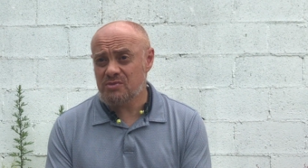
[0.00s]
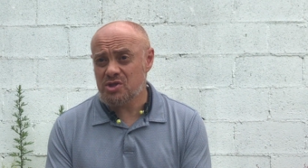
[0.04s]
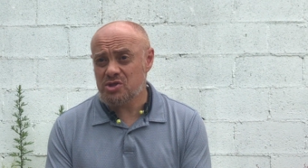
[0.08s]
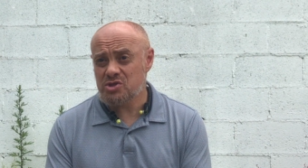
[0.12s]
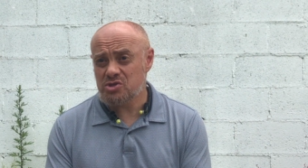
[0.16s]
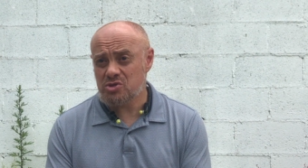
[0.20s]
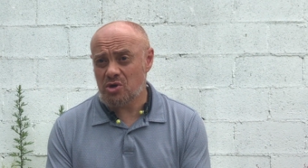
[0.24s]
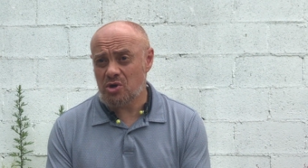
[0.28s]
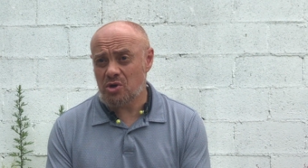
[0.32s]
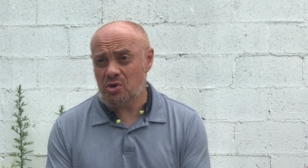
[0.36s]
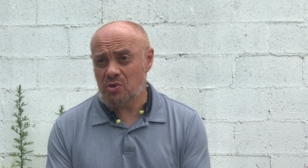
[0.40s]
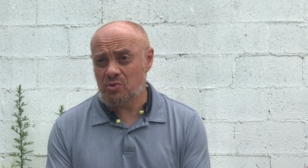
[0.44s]

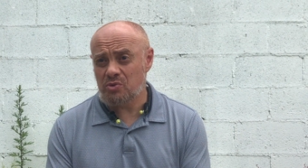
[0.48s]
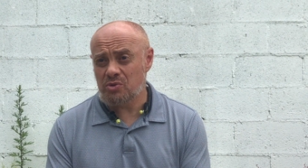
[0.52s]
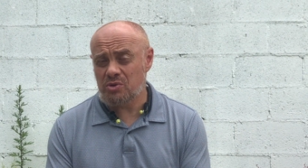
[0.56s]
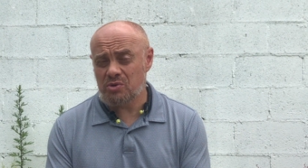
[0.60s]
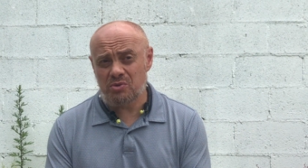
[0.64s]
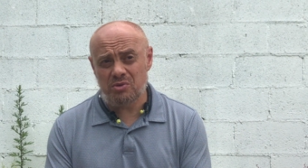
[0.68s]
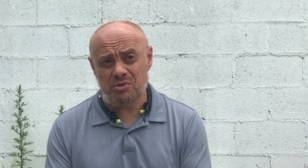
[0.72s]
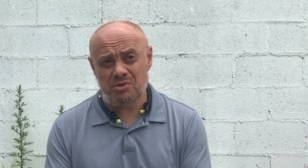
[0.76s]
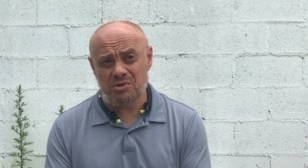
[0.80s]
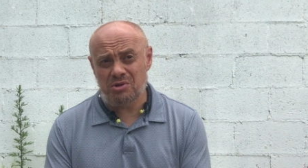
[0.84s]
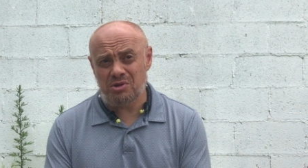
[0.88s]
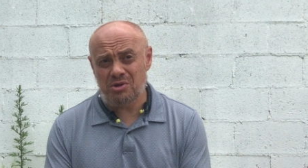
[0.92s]
So
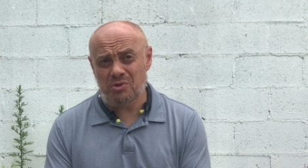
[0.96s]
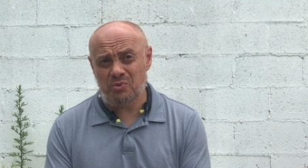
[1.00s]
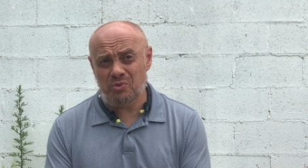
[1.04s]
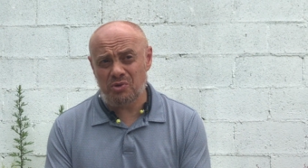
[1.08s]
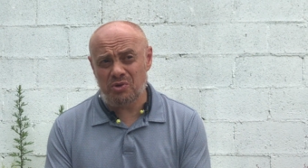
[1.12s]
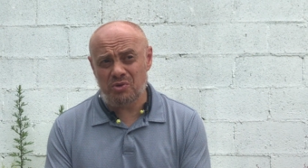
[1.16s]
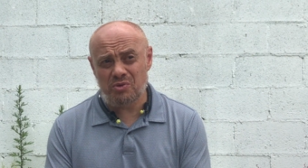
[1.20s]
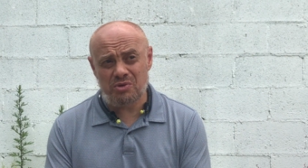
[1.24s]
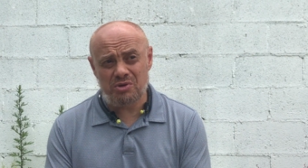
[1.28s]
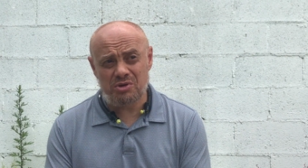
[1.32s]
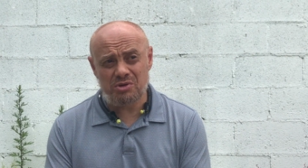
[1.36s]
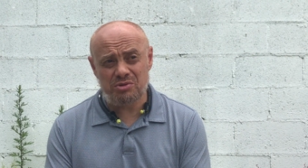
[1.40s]

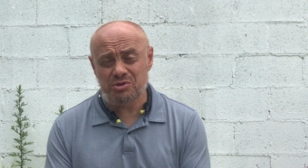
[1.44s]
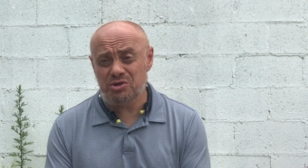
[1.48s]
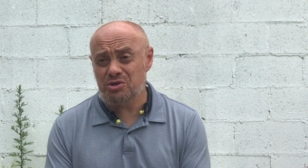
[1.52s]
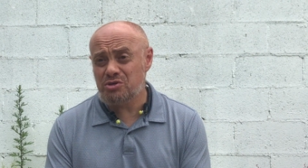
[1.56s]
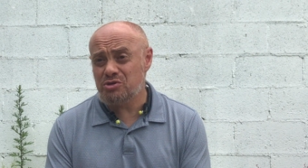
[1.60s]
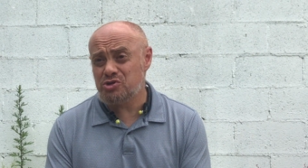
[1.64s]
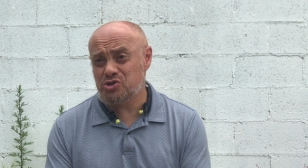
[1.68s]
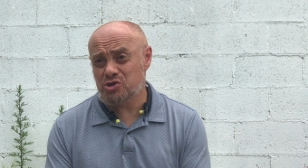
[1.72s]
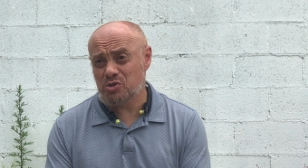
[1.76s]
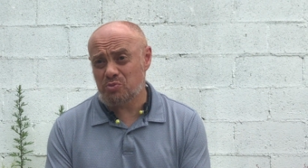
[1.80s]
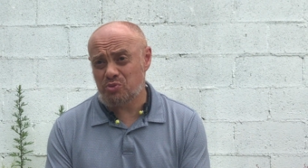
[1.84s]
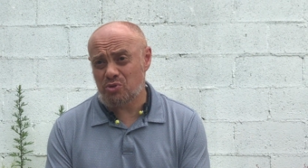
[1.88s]
we were in a
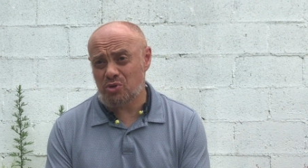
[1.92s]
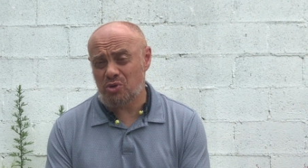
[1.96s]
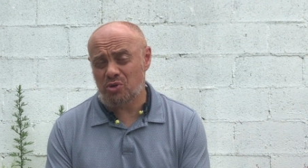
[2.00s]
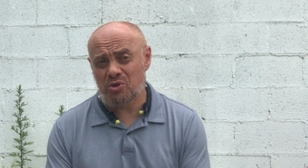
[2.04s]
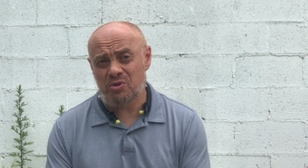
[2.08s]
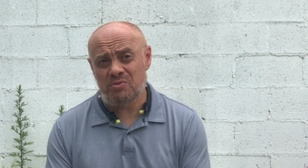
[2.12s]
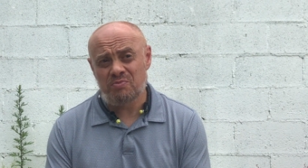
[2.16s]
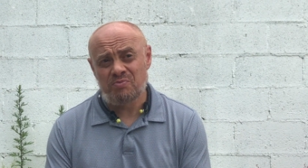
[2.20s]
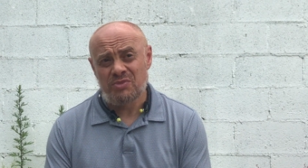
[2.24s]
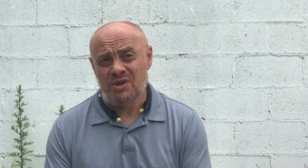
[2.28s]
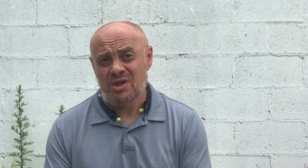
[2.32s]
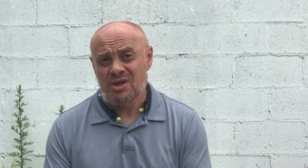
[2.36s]
leadership
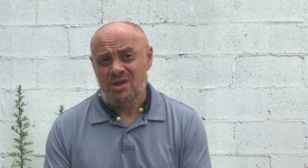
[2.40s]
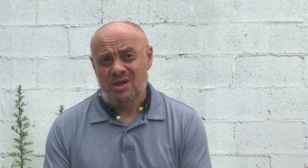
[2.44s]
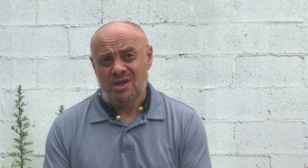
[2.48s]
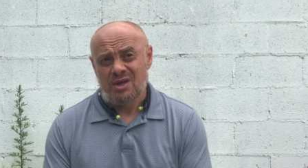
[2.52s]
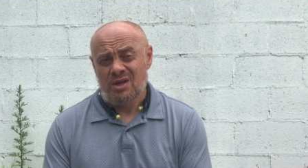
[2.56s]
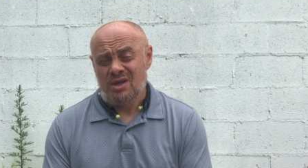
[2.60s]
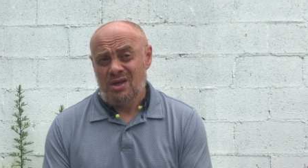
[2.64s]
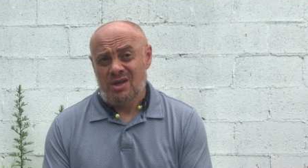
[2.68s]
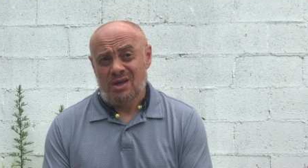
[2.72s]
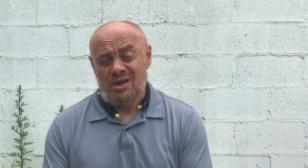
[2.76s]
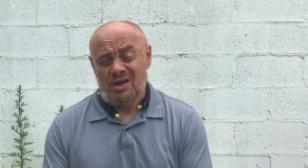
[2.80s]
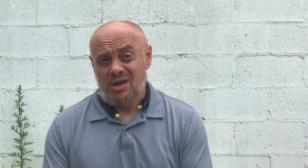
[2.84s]
role,
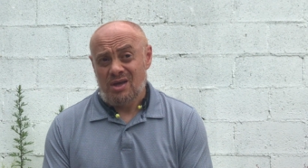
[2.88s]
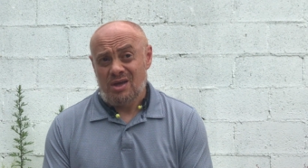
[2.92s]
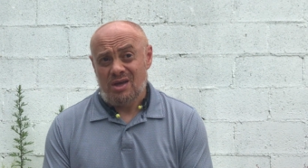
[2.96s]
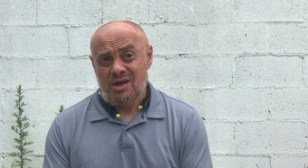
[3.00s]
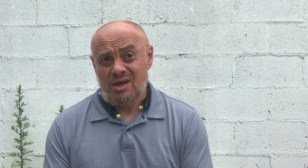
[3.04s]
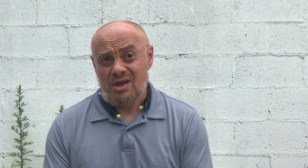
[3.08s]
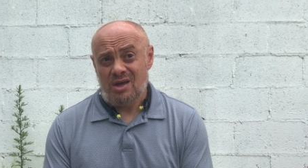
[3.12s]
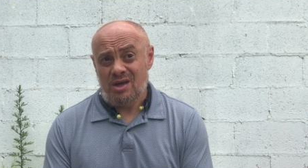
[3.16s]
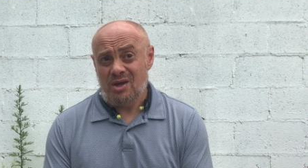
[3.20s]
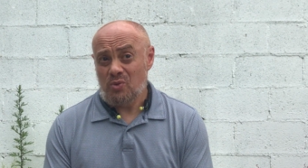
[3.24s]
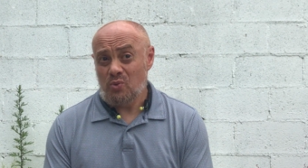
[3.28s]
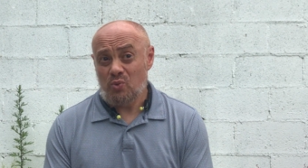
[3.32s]

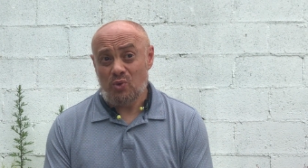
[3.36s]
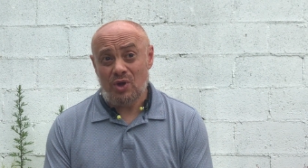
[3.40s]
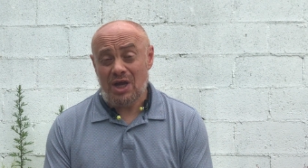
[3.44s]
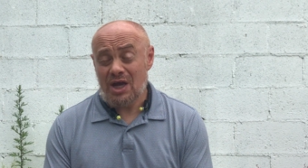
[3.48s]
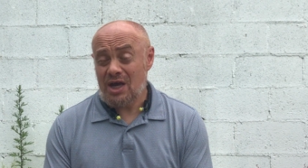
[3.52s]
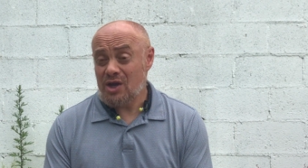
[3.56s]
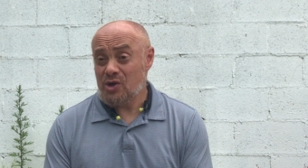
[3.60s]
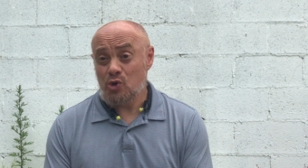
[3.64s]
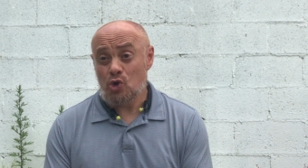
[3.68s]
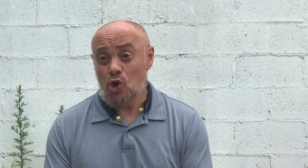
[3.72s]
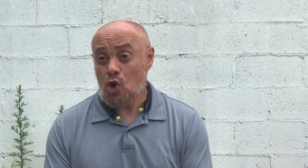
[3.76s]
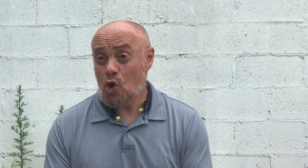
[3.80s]
and we
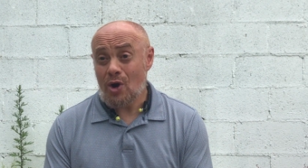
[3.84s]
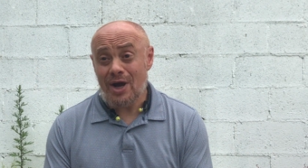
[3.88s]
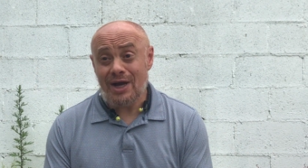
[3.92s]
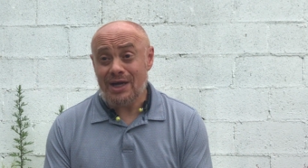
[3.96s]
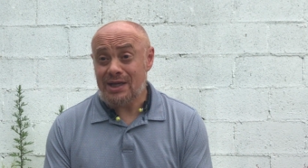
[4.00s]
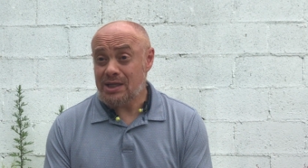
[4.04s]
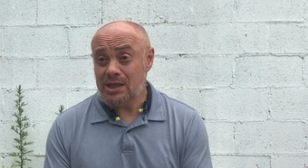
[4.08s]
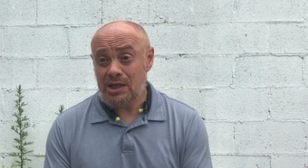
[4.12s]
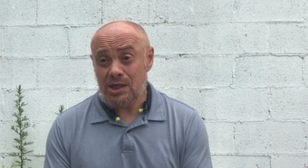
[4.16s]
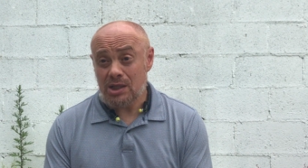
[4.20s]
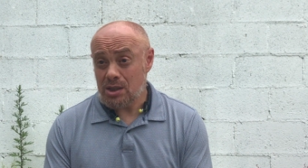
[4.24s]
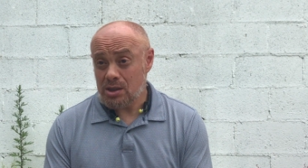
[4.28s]
had no
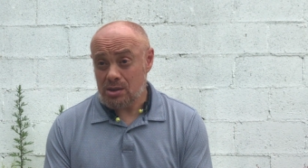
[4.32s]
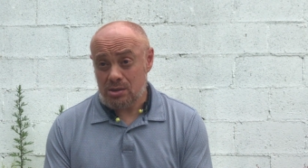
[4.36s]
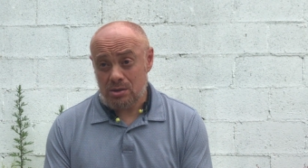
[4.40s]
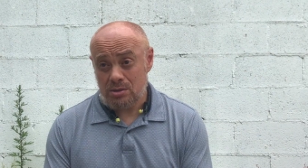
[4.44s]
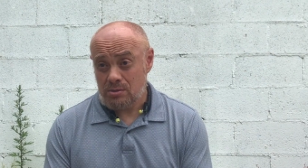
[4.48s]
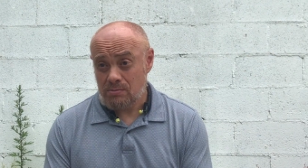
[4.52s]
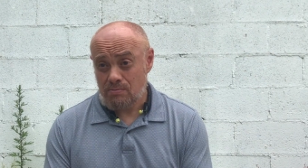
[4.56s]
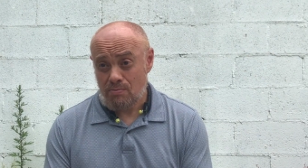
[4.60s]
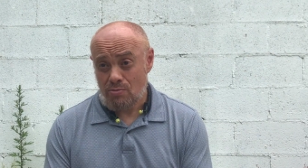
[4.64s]
idea